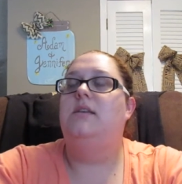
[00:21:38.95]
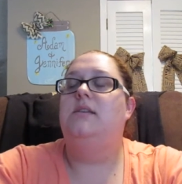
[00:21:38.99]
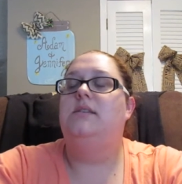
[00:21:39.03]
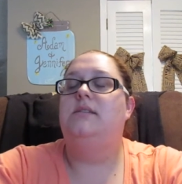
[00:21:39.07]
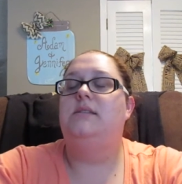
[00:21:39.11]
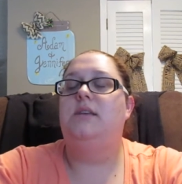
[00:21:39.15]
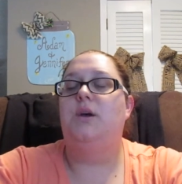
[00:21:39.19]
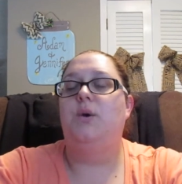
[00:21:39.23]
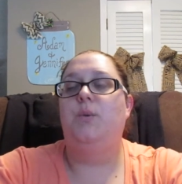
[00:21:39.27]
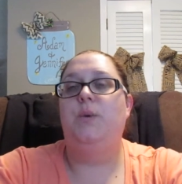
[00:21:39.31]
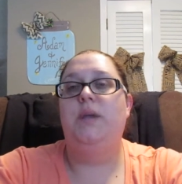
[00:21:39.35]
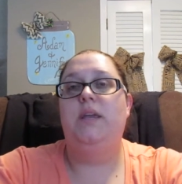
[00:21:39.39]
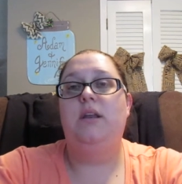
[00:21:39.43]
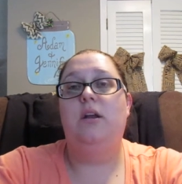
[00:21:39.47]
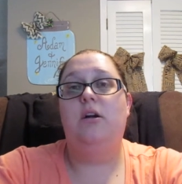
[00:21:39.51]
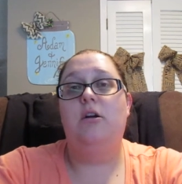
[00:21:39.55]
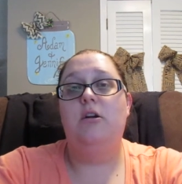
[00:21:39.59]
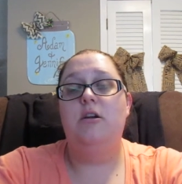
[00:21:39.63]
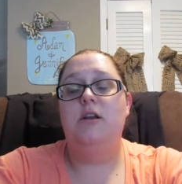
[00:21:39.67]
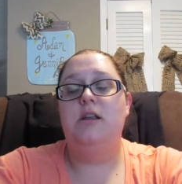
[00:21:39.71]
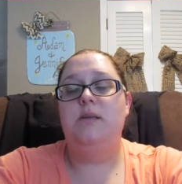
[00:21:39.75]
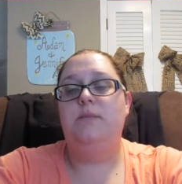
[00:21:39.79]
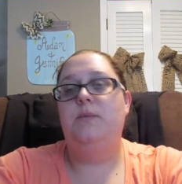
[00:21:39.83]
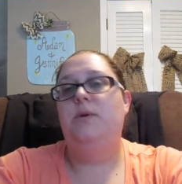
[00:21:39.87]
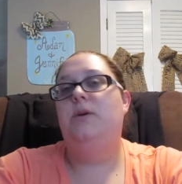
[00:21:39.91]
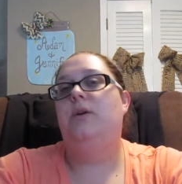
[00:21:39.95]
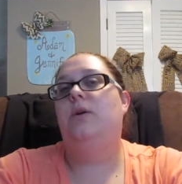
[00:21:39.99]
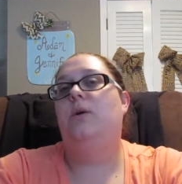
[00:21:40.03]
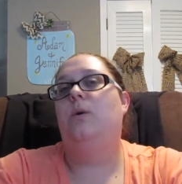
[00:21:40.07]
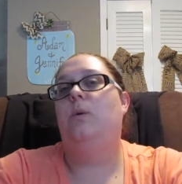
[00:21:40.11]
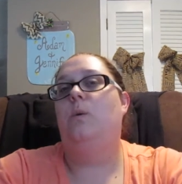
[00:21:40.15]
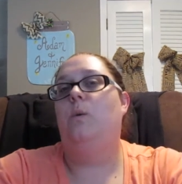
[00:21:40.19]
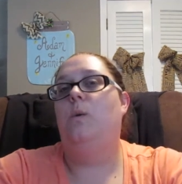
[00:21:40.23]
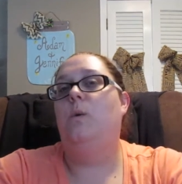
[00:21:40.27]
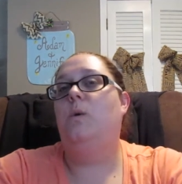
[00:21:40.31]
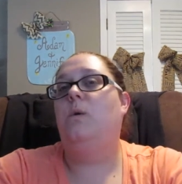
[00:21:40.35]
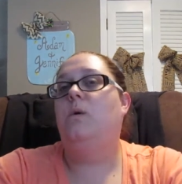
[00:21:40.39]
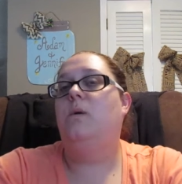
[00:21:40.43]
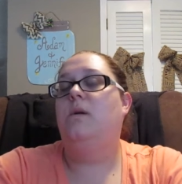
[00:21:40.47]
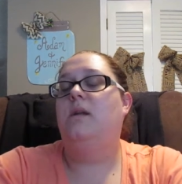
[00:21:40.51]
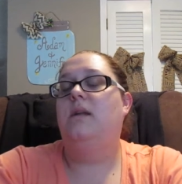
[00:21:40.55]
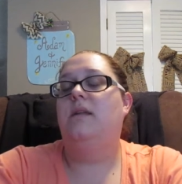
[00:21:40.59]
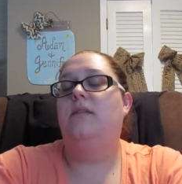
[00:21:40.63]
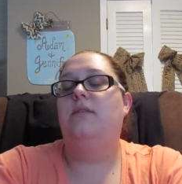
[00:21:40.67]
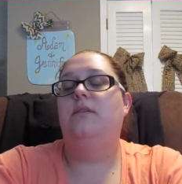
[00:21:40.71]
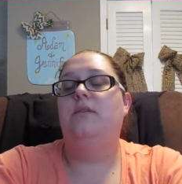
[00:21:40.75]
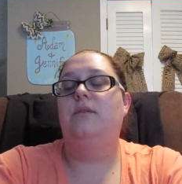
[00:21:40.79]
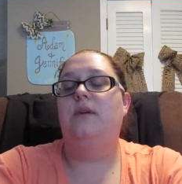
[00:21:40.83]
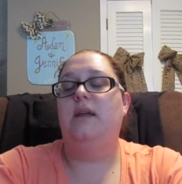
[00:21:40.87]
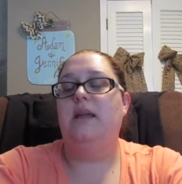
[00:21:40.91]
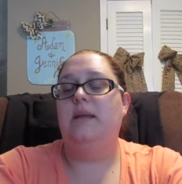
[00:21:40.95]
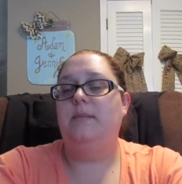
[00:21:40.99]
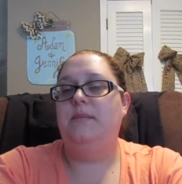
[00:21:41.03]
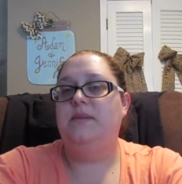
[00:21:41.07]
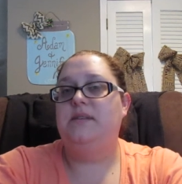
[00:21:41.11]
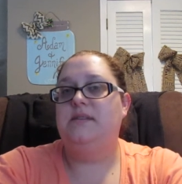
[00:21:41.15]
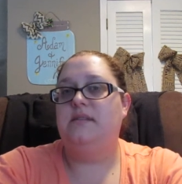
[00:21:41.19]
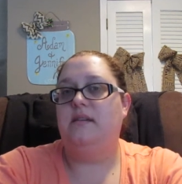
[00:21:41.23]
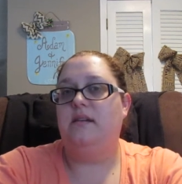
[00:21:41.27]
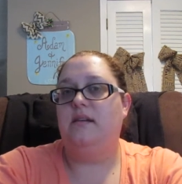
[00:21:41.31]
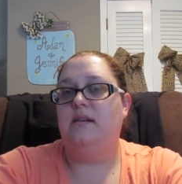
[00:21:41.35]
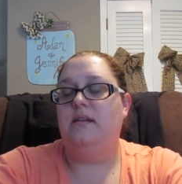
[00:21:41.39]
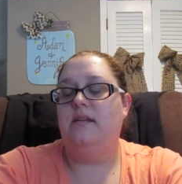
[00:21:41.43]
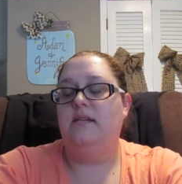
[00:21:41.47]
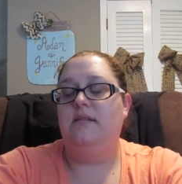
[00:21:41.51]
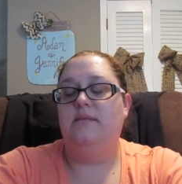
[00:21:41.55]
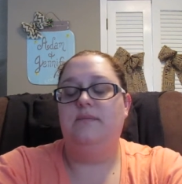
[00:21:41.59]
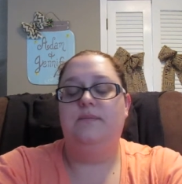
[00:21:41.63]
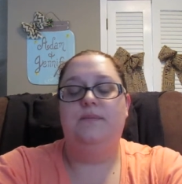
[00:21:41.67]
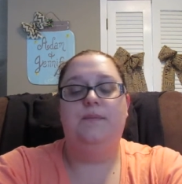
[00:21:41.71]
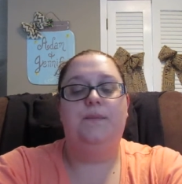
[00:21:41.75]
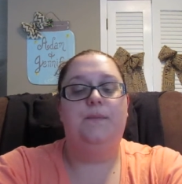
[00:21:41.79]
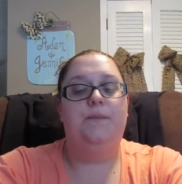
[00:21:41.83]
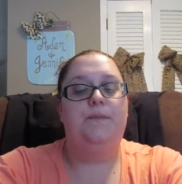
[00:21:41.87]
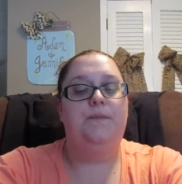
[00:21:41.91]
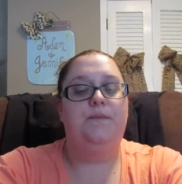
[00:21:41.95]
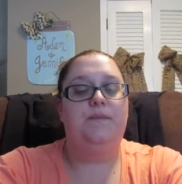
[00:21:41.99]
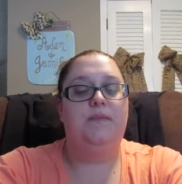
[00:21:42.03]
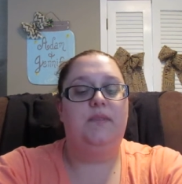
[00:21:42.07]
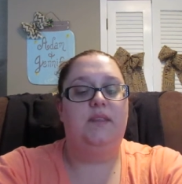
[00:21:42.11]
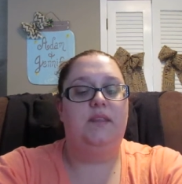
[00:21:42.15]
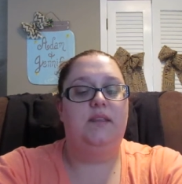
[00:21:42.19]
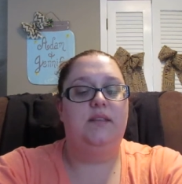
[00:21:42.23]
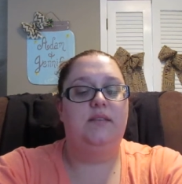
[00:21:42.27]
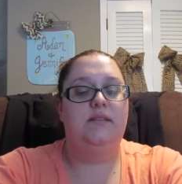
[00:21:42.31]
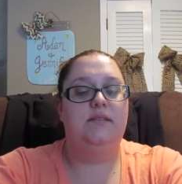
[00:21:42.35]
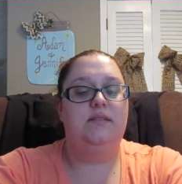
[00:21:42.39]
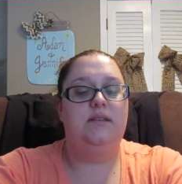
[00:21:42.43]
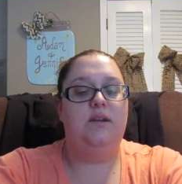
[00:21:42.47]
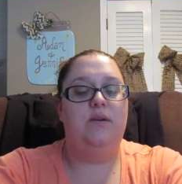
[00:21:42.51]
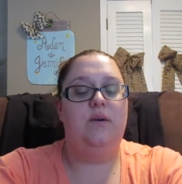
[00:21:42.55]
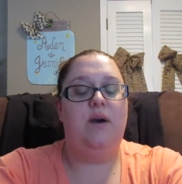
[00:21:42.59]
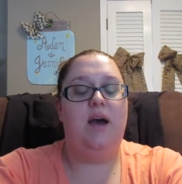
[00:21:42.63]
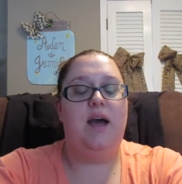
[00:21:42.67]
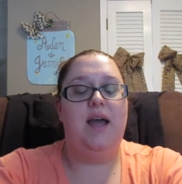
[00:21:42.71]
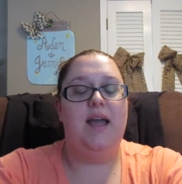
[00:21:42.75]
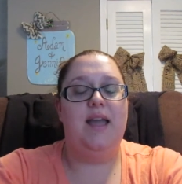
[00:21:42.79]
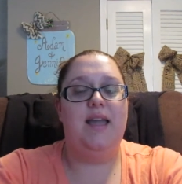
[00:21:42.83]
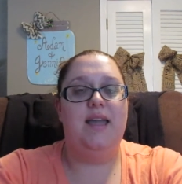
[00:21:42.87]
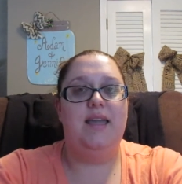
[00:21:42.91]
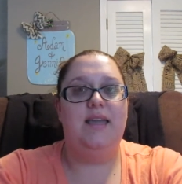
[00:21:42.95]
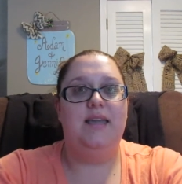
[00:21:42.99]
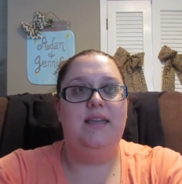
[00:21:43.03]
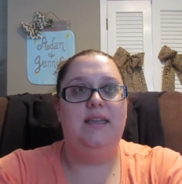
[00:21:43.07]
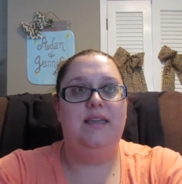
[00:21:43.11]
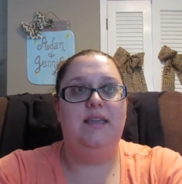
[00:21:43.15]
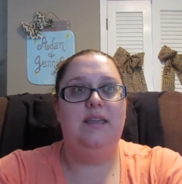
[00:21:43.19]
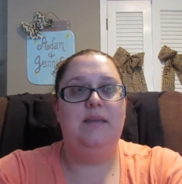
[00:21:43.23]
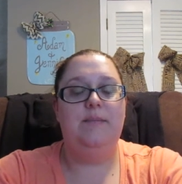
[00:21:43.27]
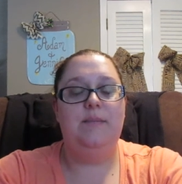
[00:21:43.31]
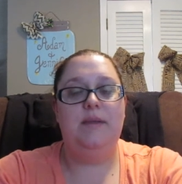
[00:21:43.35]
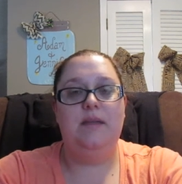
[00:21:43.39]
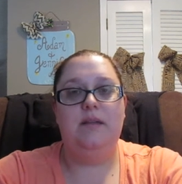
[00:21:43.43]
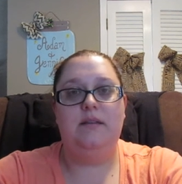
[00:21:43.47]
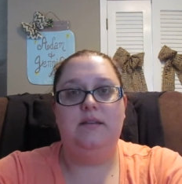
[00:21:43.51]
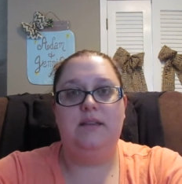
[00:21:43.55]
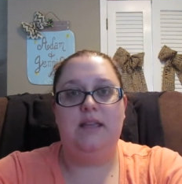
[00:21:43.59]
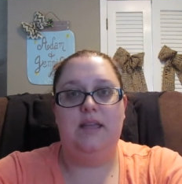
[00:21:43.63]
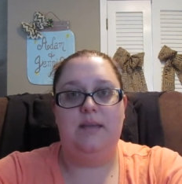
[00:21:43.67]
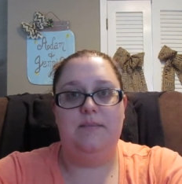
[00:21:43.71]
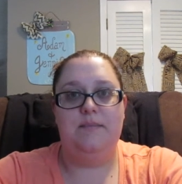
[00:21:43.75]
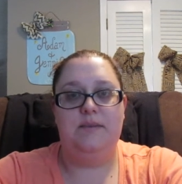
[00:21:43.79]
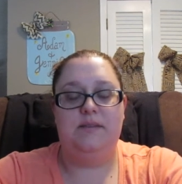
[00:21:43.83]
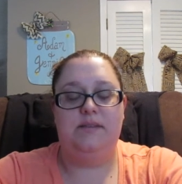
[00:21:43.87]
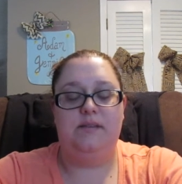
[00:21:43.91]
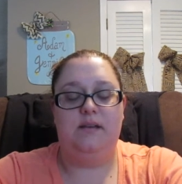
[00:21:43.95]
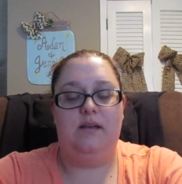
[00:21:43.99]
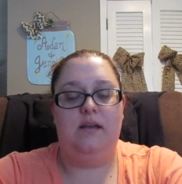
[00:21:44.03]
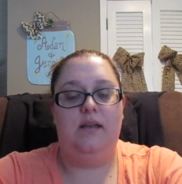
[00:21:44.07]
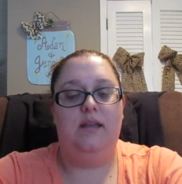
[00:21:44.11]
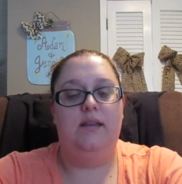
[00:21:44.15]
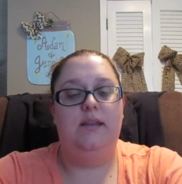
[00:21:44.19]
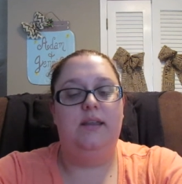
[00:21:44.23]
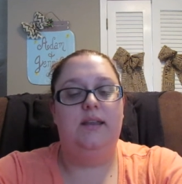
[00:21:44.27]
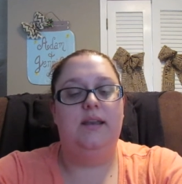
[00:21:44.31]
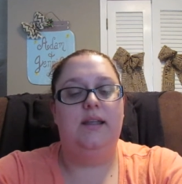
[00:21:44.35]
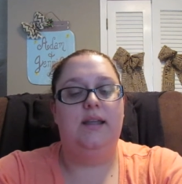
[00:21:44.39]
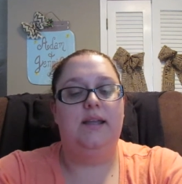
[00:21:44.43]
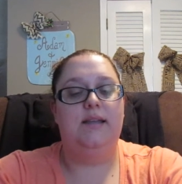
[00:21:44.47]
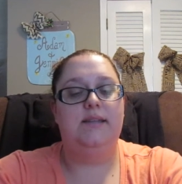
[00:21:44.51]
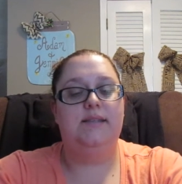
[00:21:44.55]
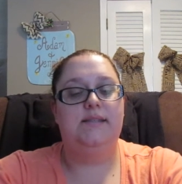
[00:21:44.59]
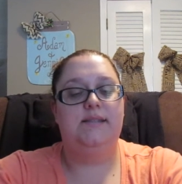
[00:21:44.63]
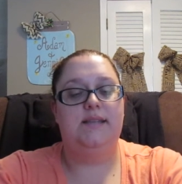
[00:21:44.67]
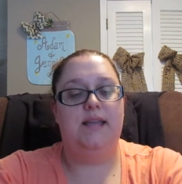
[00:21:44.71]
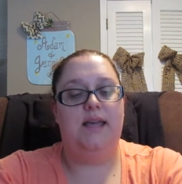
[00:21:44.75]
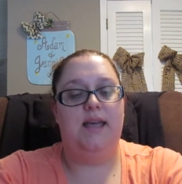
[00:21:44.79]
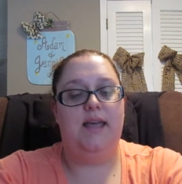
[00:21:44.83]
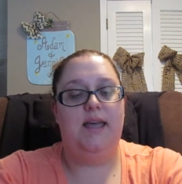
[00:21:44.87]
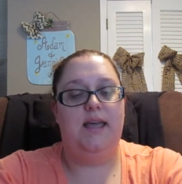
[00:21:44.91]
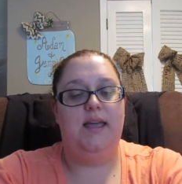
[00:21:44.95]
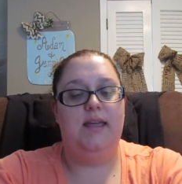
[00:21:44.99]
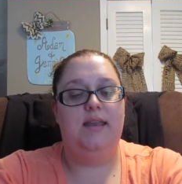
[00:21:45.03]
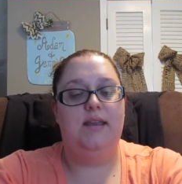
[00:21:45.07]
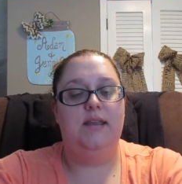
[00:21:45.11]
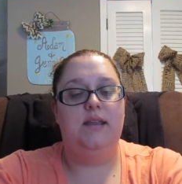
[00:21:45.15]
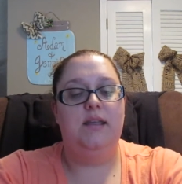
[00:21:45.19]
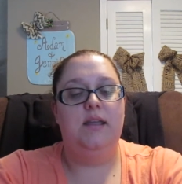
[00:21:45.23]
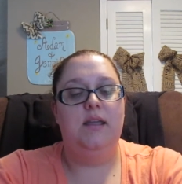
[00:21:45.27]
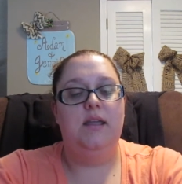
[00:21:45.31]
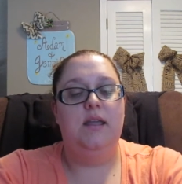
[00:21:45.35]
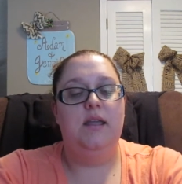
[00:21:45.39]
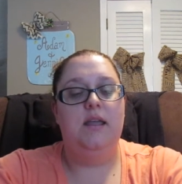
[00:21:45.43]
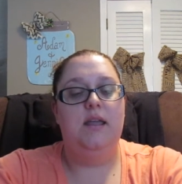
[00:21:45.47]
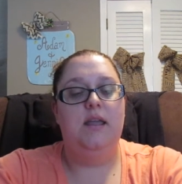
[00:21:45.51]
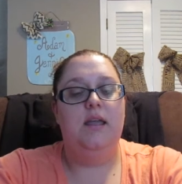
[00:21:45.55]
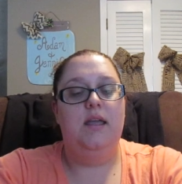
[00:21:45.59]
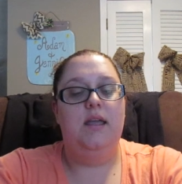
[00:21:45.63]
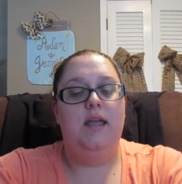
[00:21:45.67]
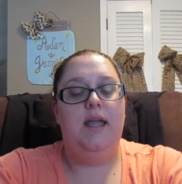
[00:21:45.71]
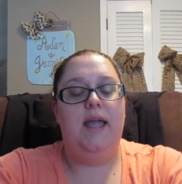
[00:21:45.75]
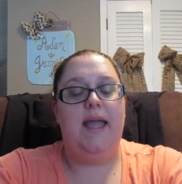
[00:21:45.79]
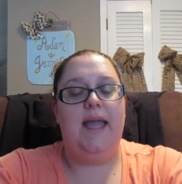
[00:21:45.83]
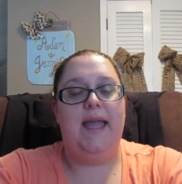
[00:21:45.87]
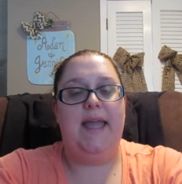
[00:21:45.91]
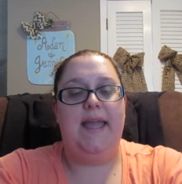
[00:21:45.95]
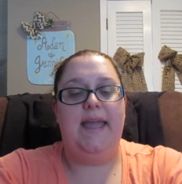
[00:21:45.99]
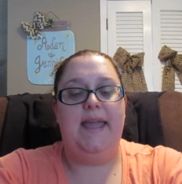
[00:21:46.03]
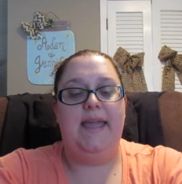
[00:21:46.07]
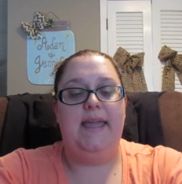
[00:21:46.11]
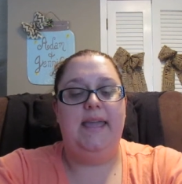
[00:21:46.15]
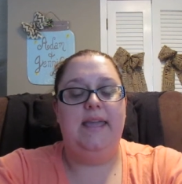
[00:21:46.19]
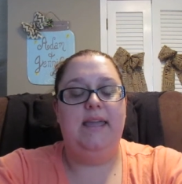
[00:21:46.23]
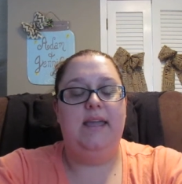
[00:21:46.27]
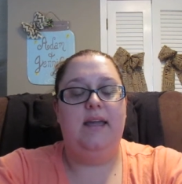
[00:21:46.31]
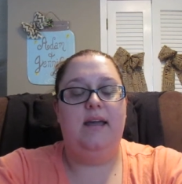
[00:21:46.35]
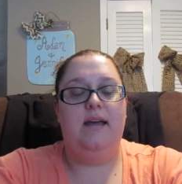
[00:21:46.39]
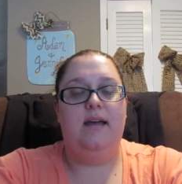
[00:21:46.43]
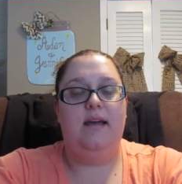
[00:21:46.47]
So we'd already put our order in through Amazon. So I emailed Amazon and I said, hey,